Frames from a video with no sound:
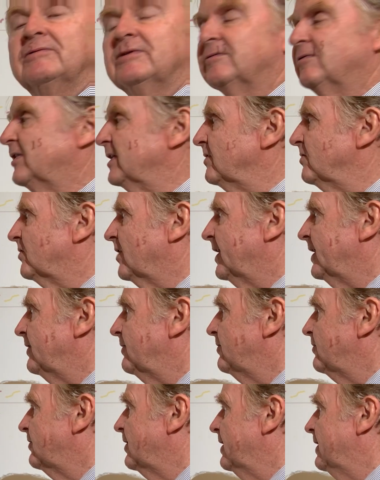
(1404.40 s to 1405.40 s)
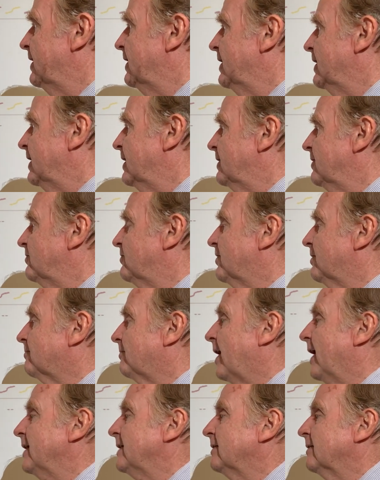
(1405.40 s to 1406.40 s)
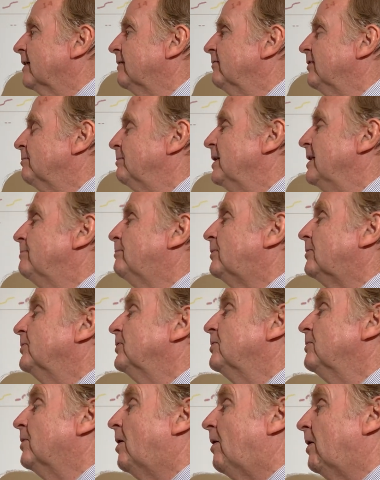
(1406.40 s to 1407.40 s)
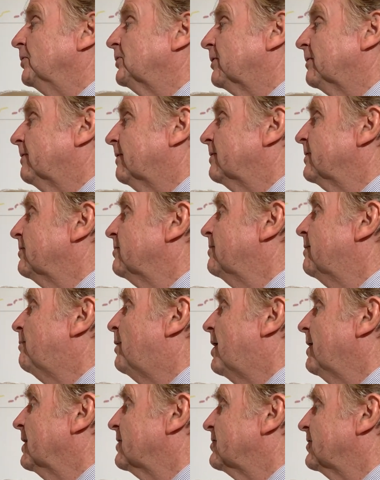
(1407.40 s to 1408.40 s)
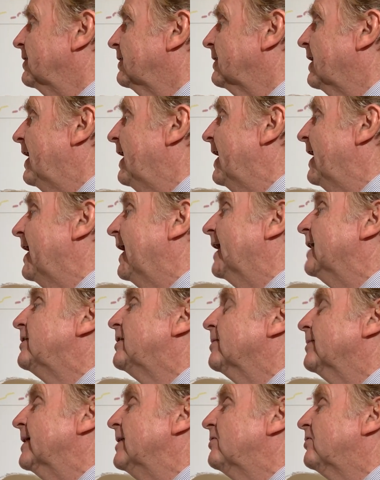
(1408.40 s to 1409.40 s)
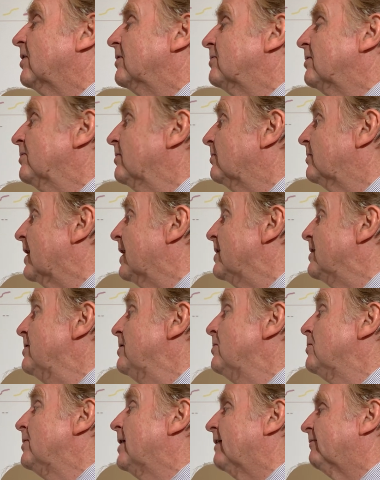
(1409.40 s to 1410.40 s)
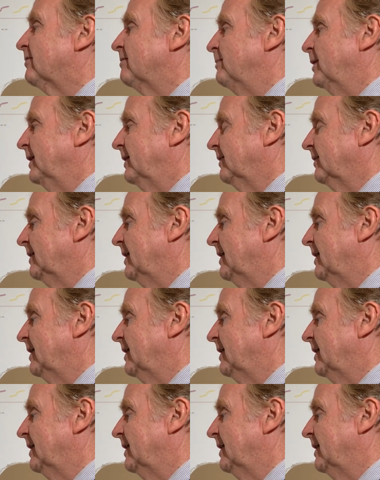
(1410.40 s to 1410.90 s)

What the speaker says: of these ends, it is the right of the people to alter or to abolish it, and to institute new government,